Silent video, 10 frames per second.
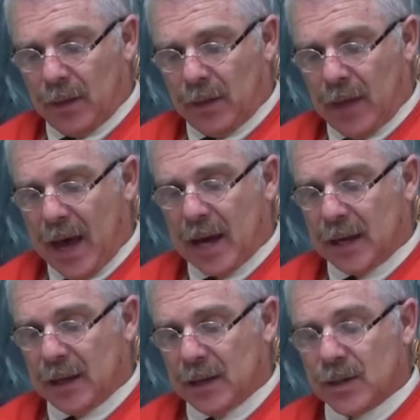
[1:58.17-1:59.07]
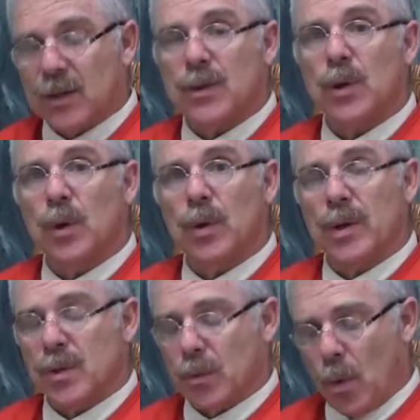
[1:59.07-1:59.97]
That is until
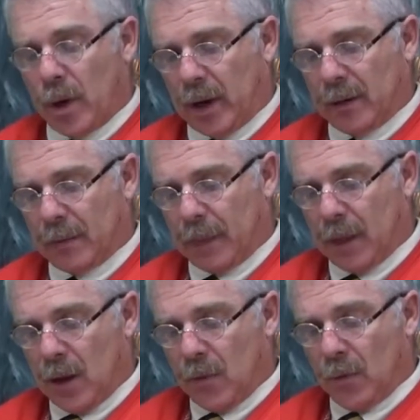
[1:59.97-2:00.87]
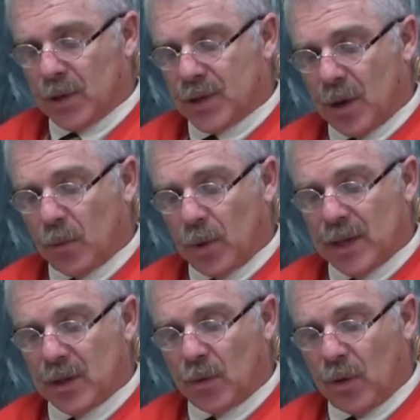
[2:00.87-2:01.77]
this morning. For some
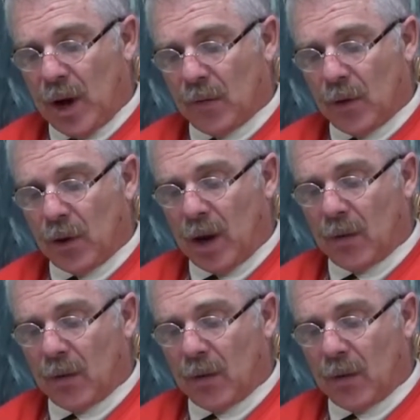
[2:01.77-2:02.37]
reason, Grandfather had